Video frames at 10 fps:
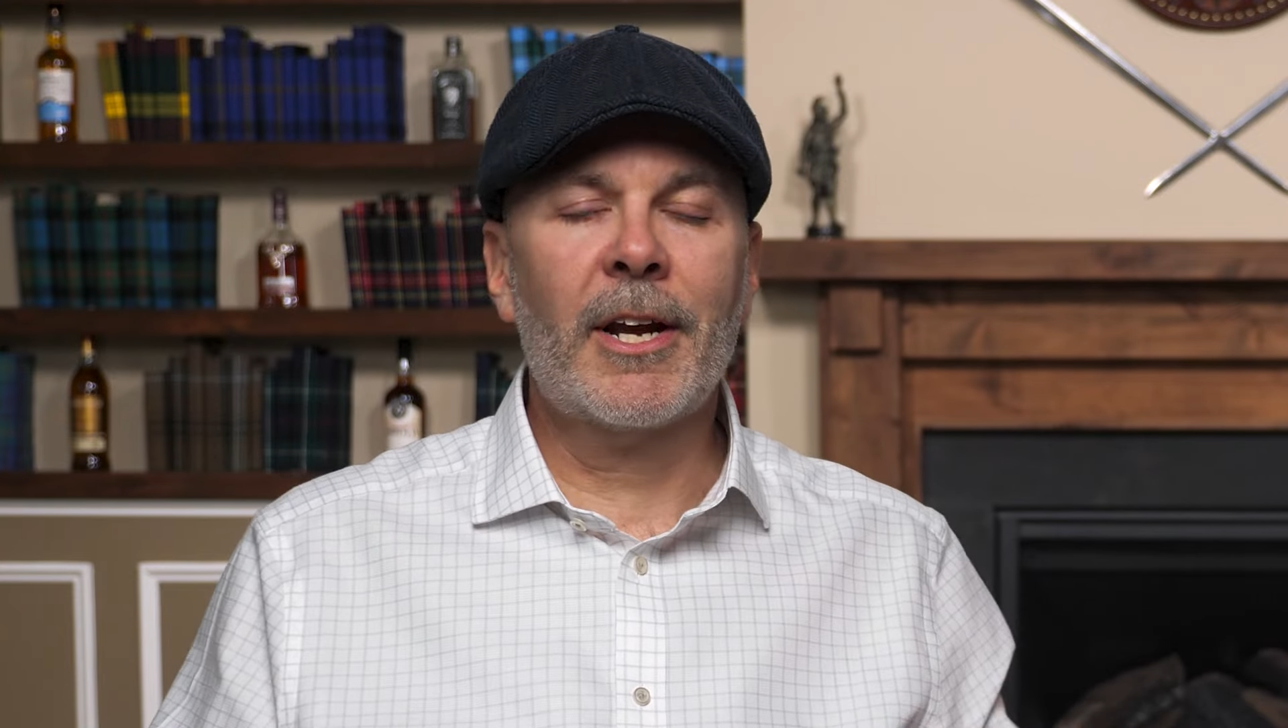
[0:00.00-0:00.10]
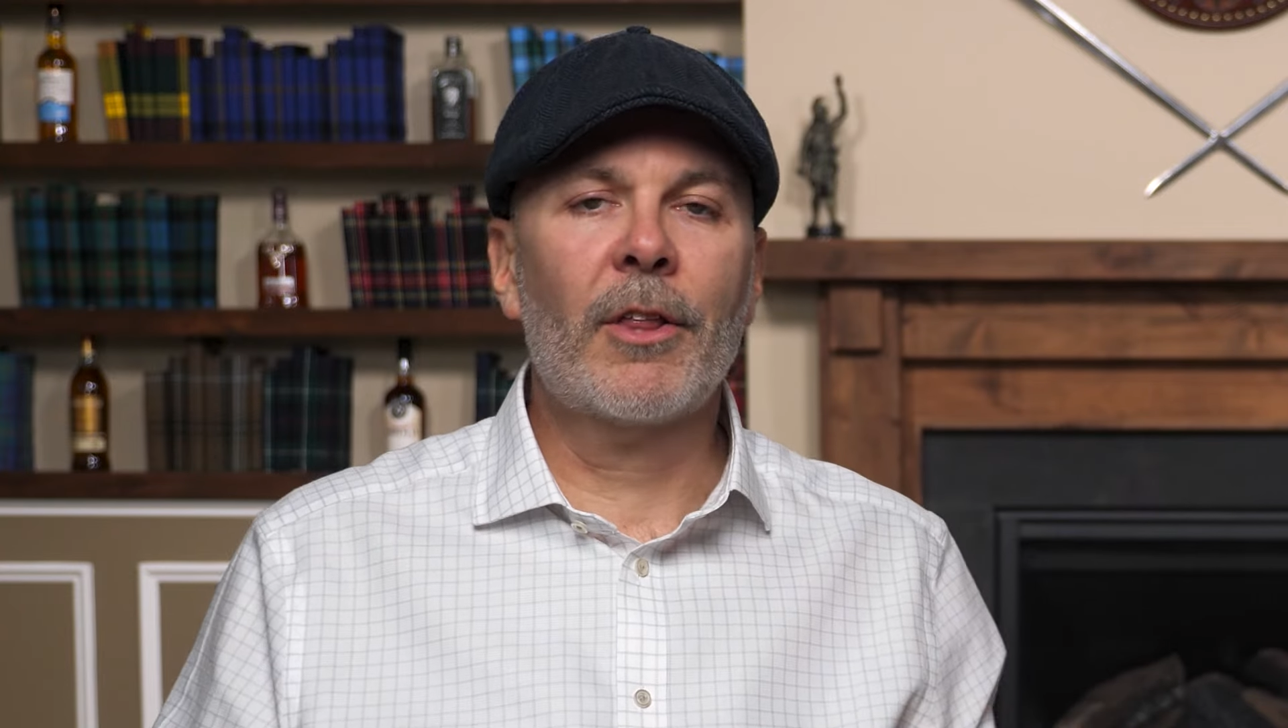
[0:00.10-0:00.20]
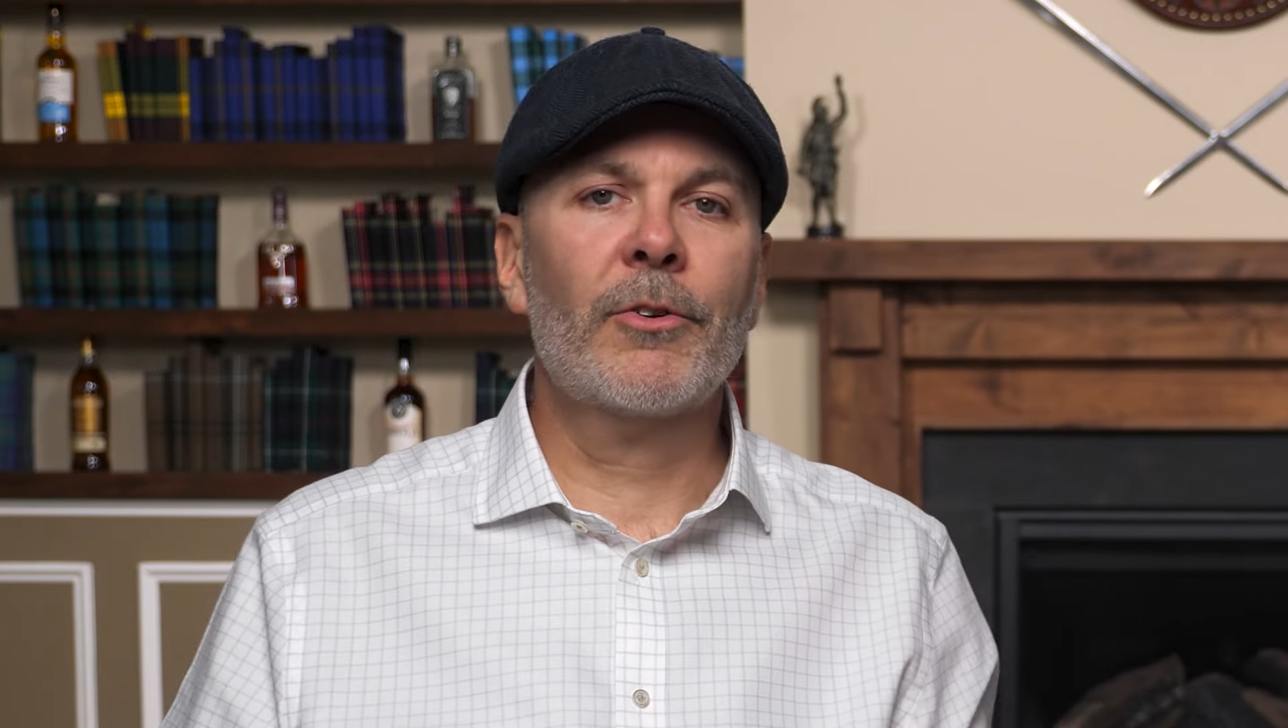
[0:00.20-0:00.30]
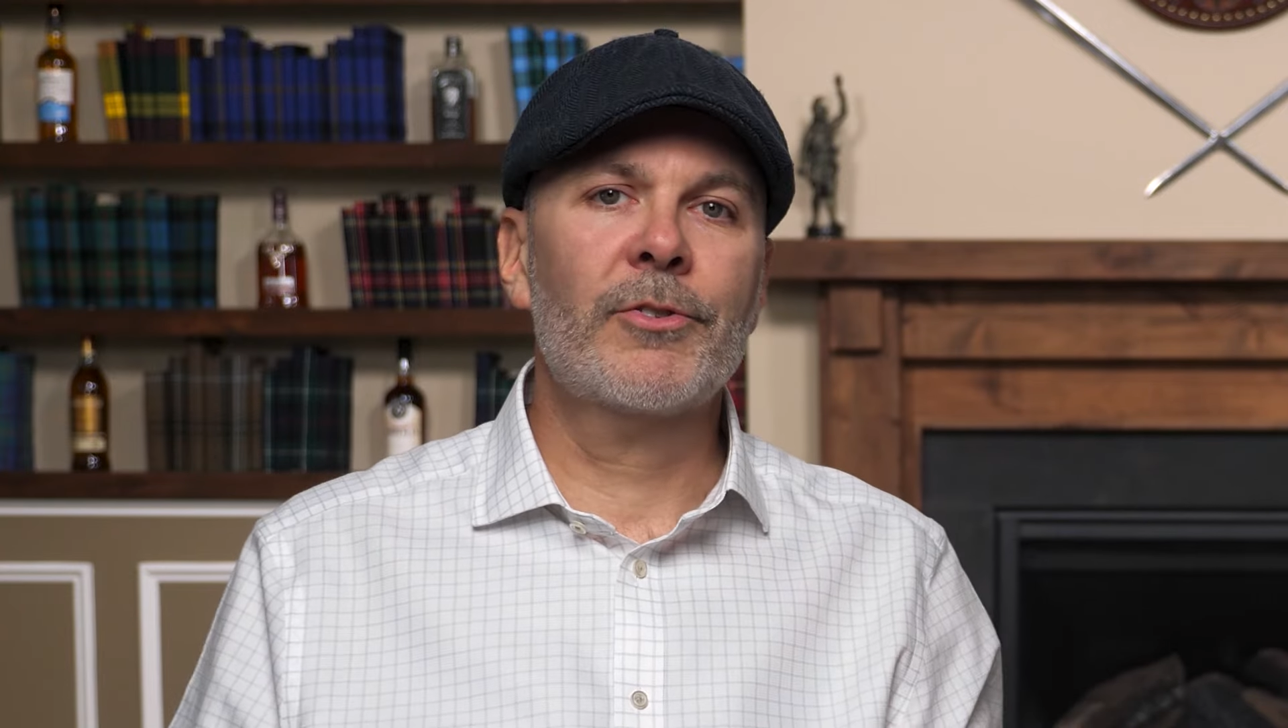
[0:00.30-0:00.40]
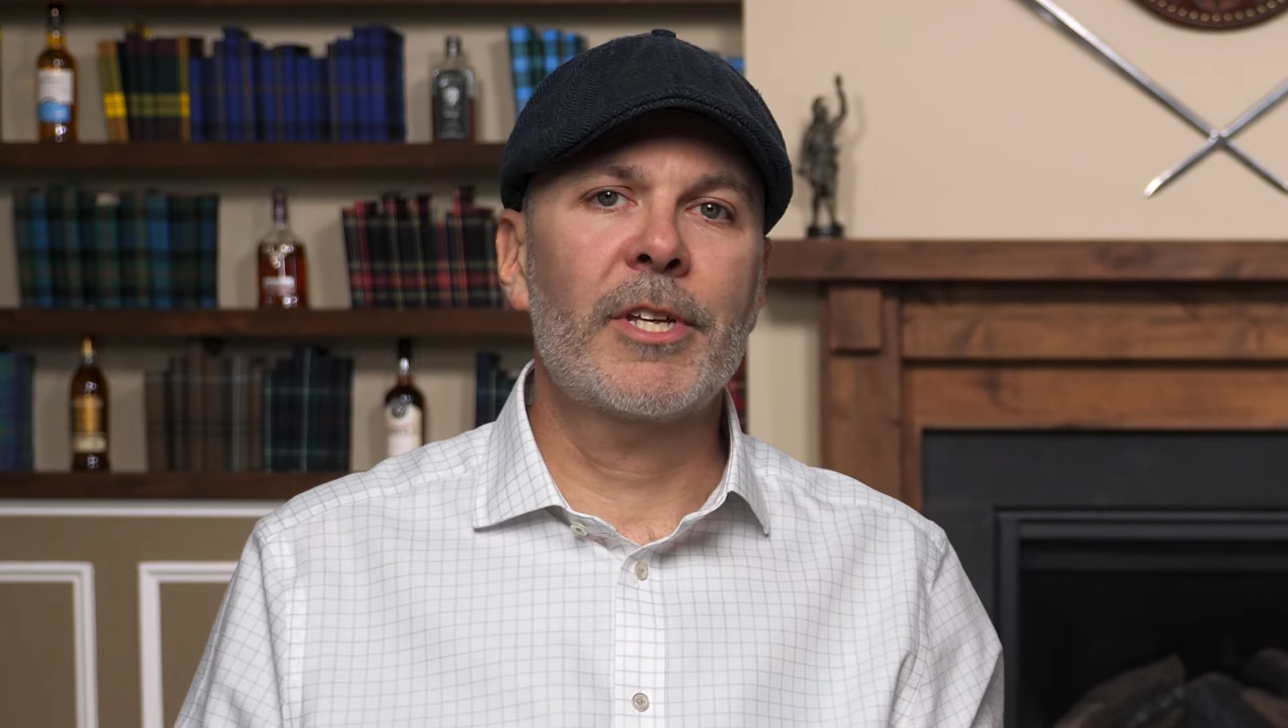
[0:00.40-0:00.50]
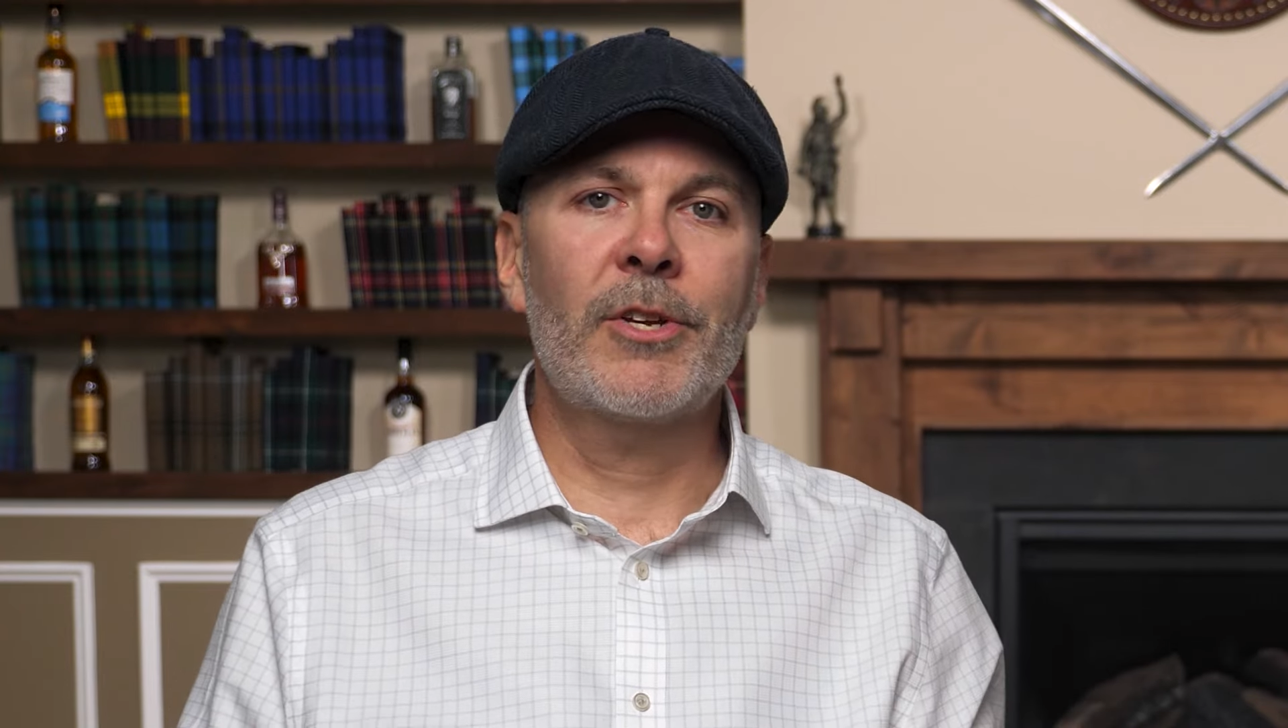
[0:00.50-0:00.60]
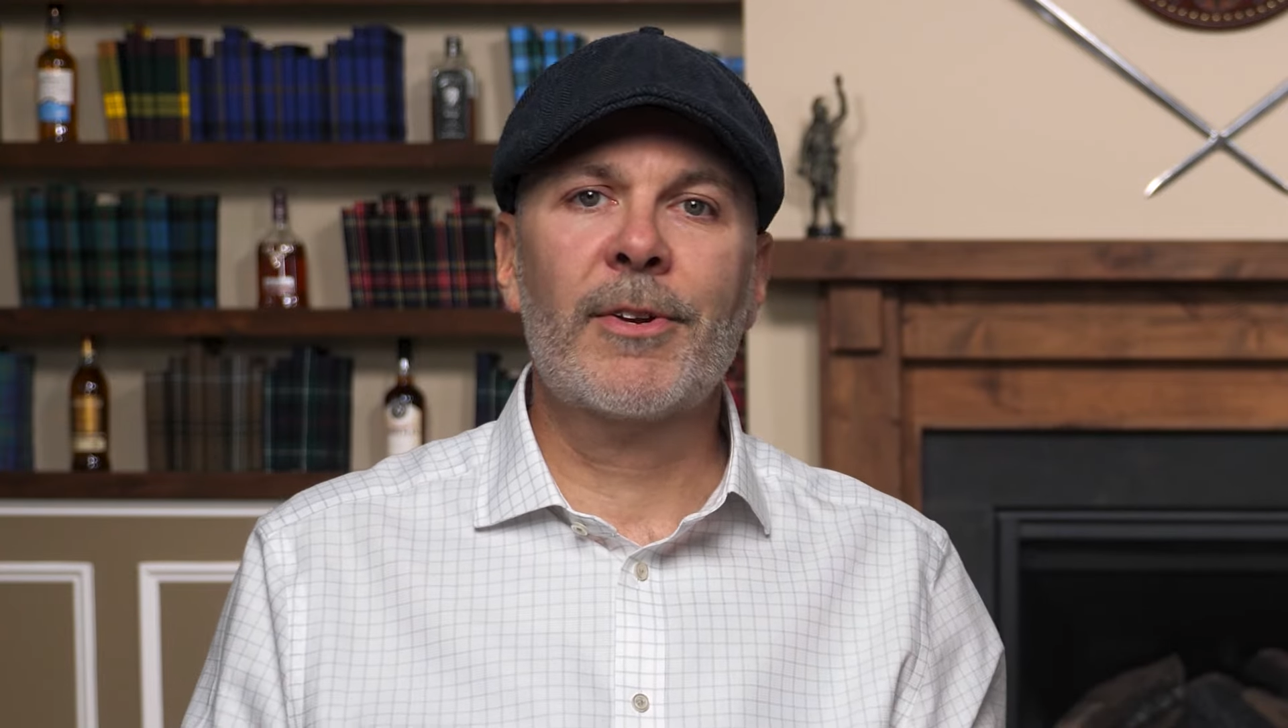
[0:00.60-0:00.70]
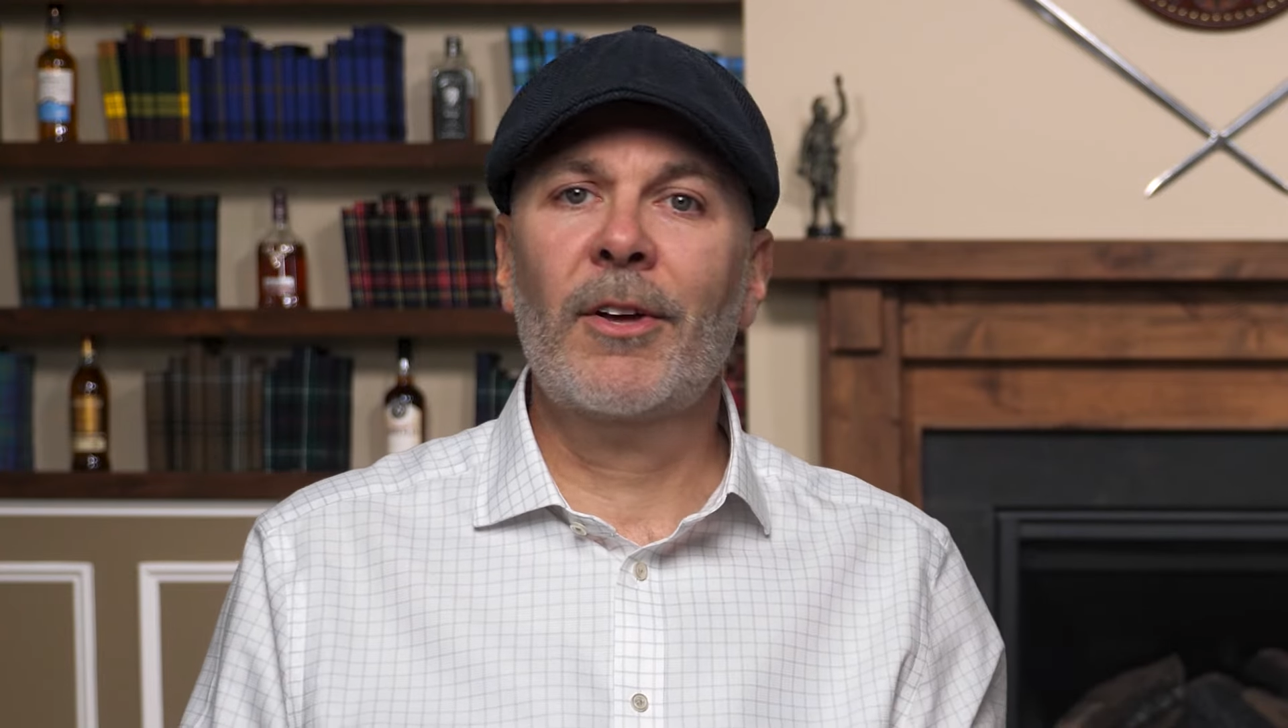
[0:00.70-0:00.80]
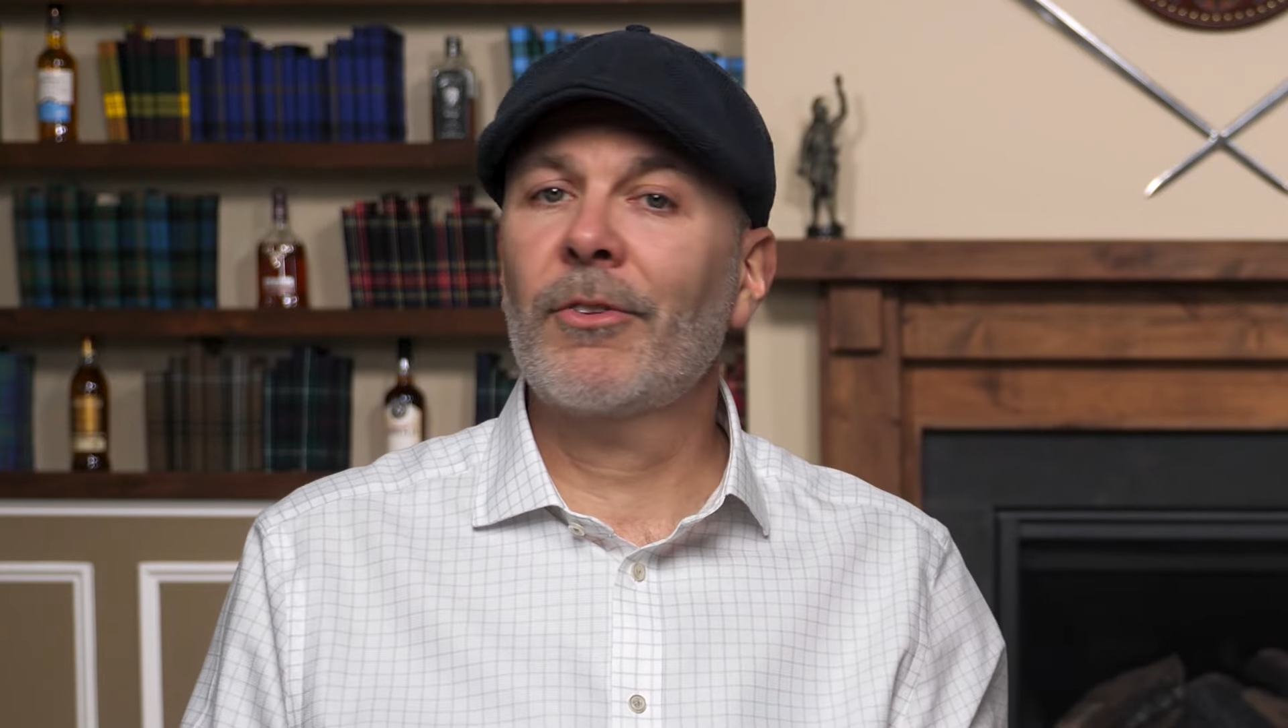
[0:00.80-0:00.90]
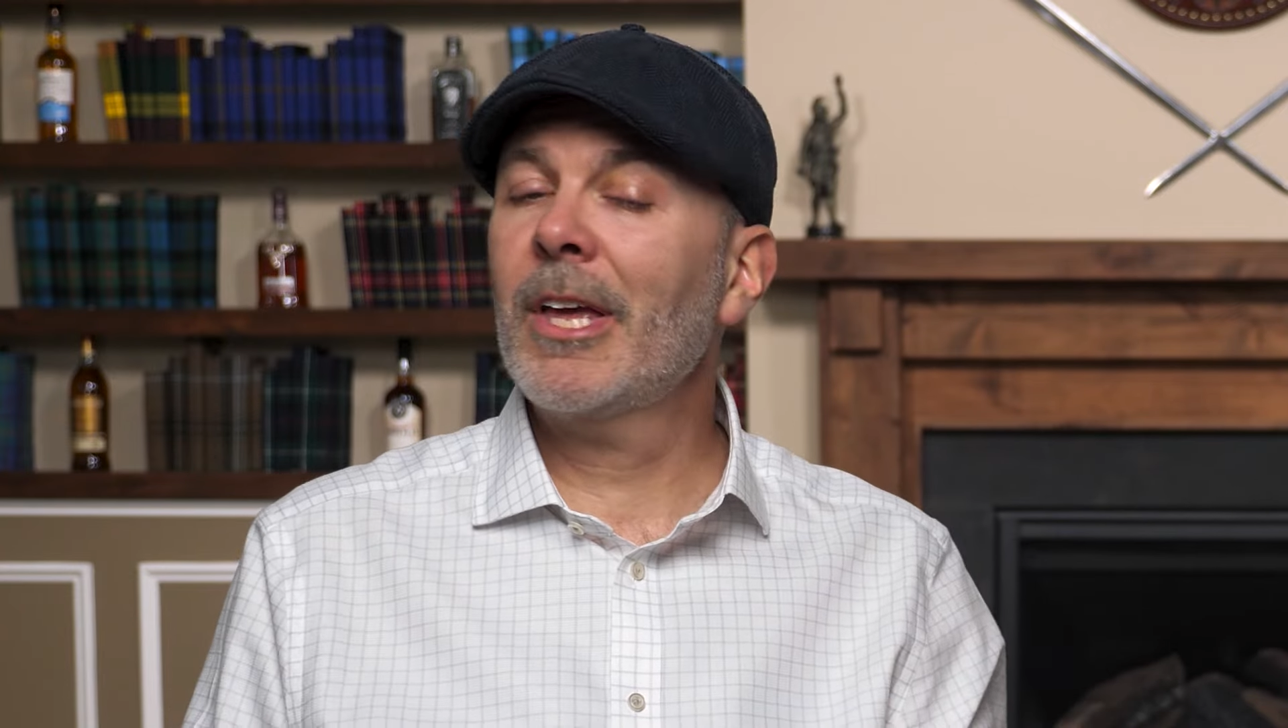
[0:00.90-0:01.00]
colors in
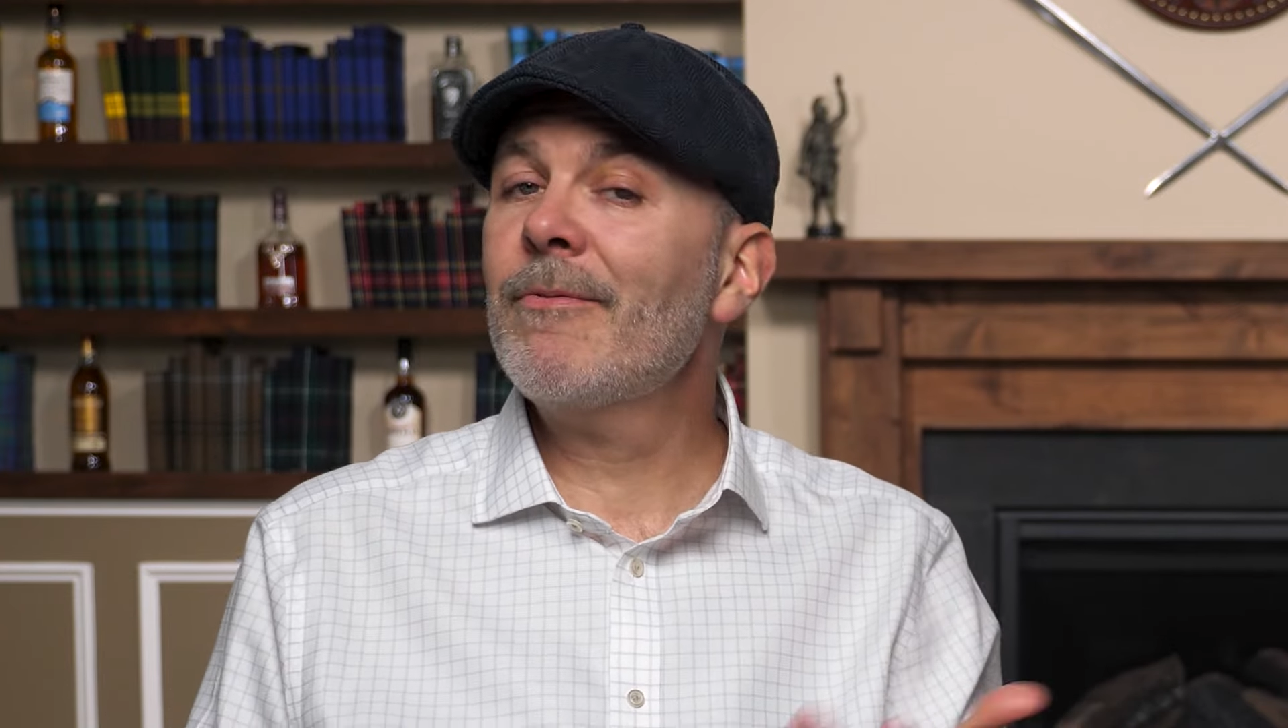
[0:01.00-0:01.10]
your kilt